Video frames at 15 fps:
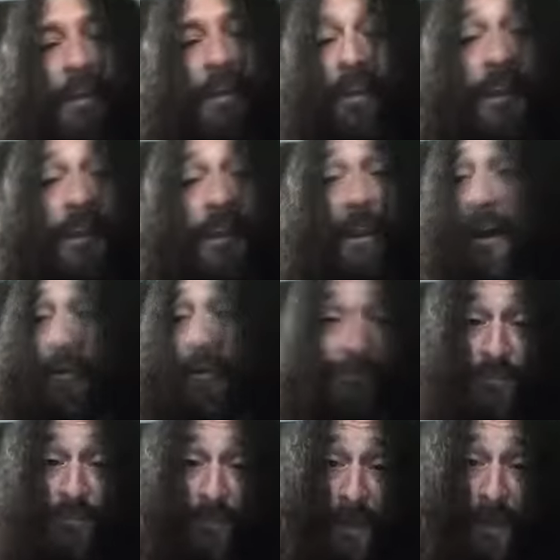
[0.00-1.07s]
you know,
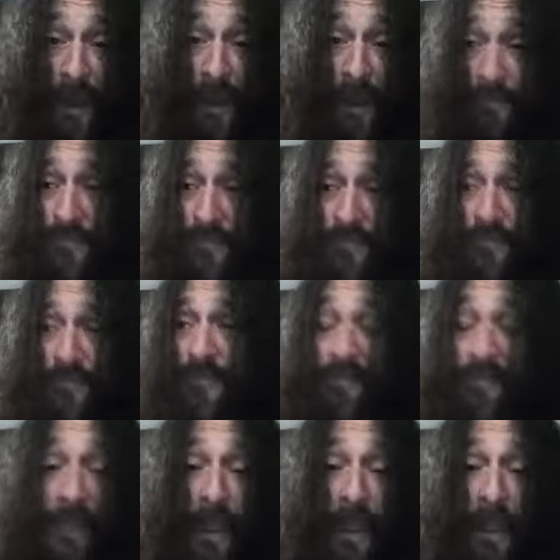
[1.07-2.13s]
um,
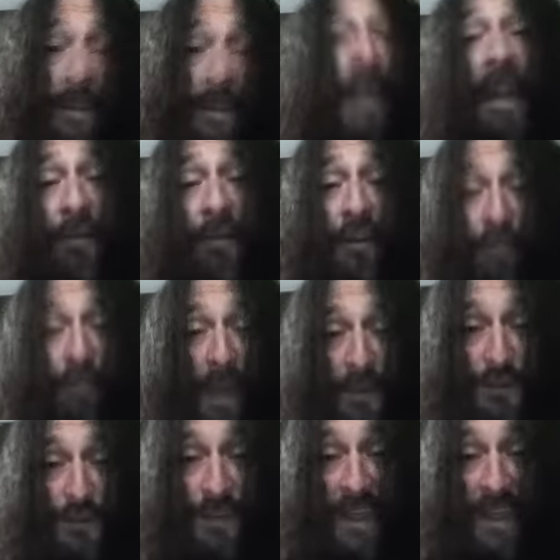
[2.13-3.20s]
they didn't have enough
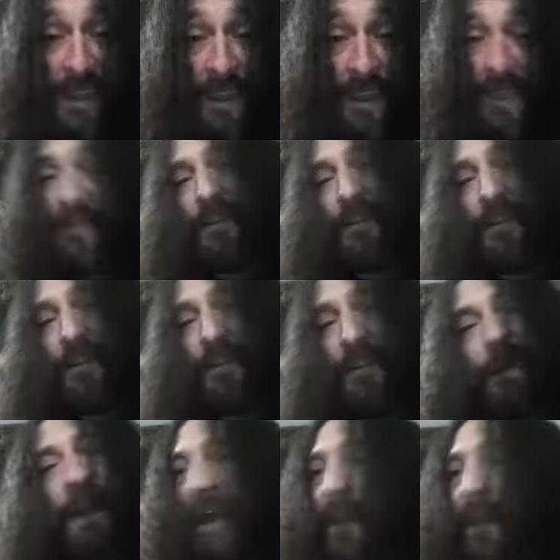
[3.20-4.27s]
bouncers that night,
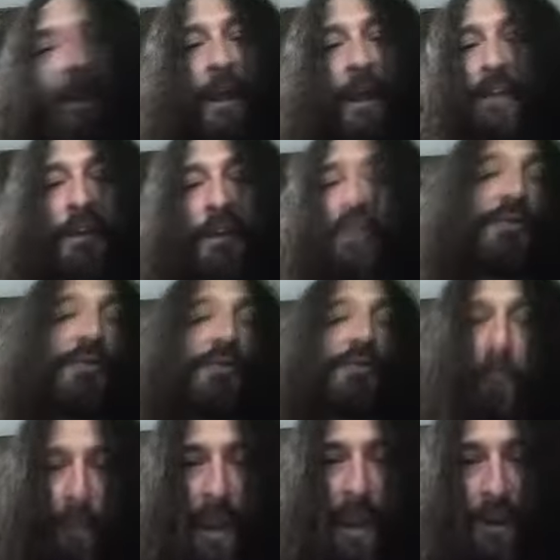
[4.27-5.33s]
and like they just weren't
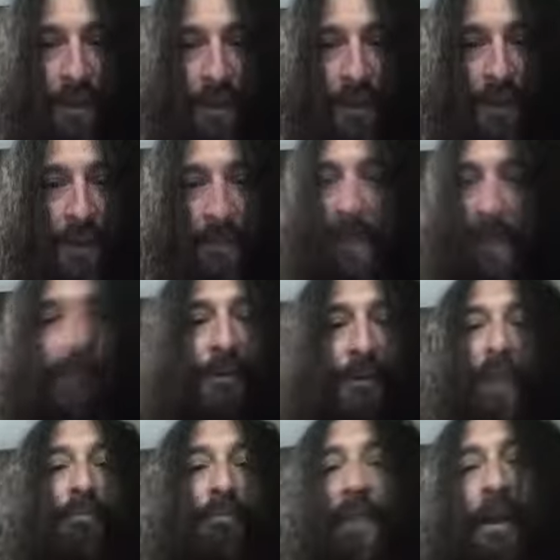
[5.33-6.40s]
prepared. You know what I mean? It was like
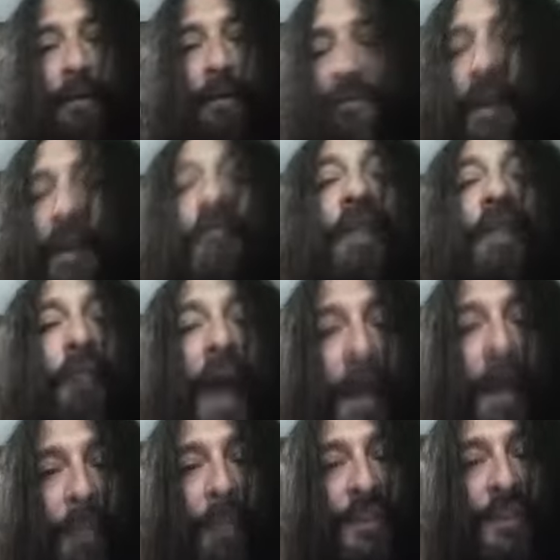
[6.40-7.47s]
they've never had
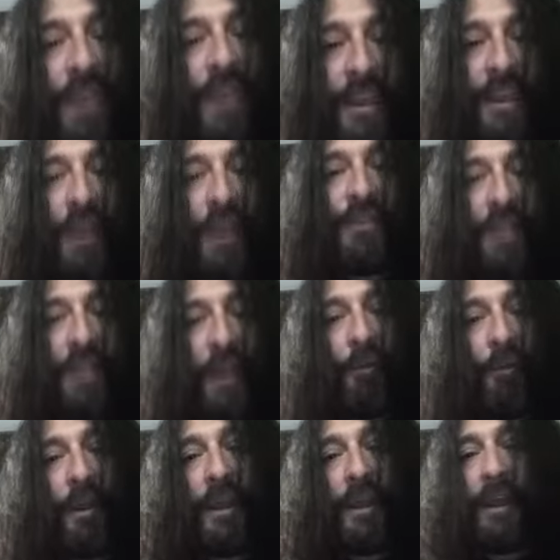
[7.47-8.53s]
bands like us in there
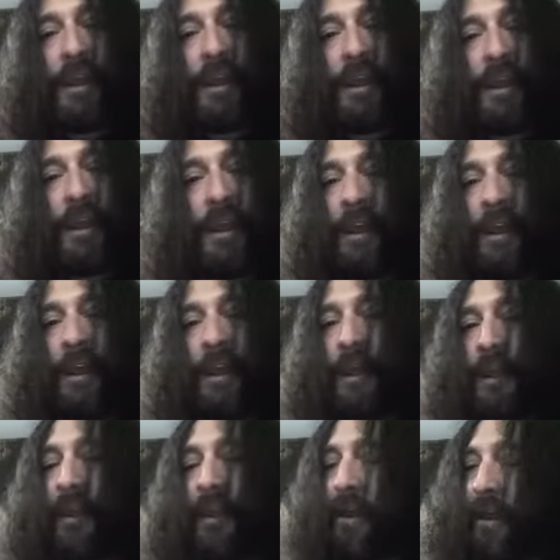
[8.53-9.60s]
really.
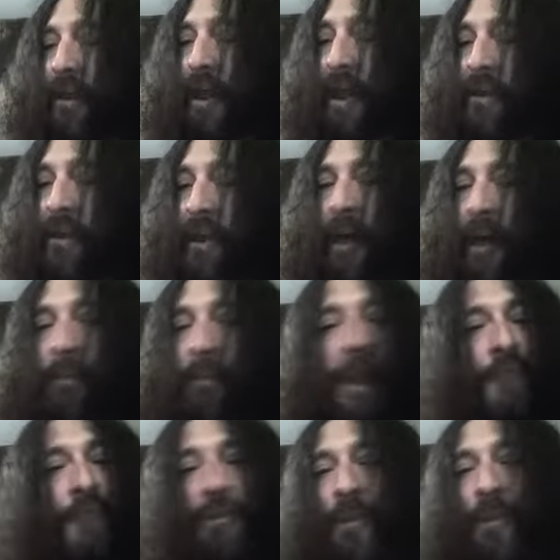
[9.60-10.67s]
And
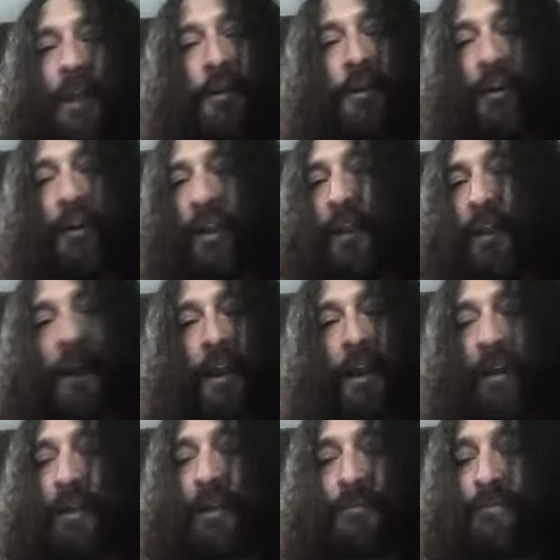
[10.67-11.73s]
yeah, so we had gone in there,
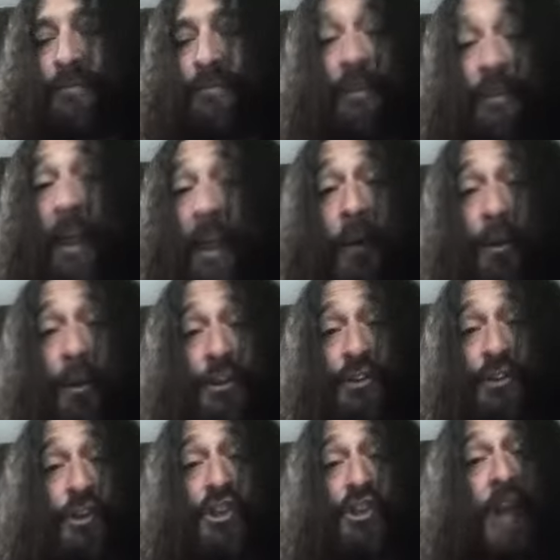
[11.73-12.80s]
and it was just
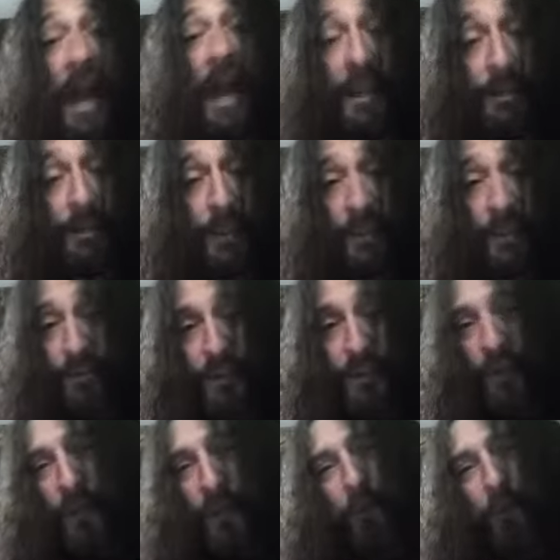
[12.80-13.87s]
a shock because
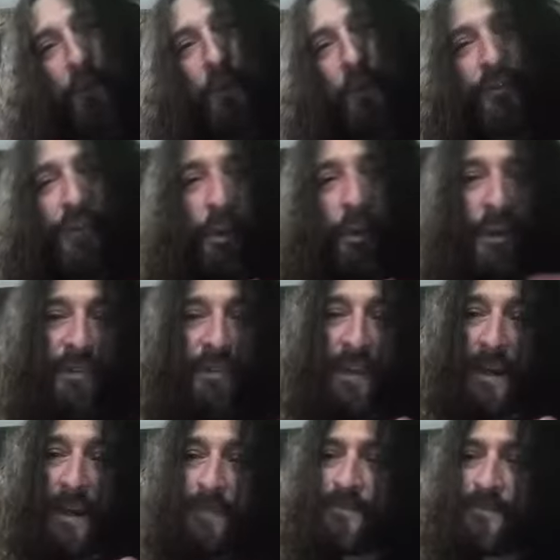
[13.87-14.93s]
they were more so with the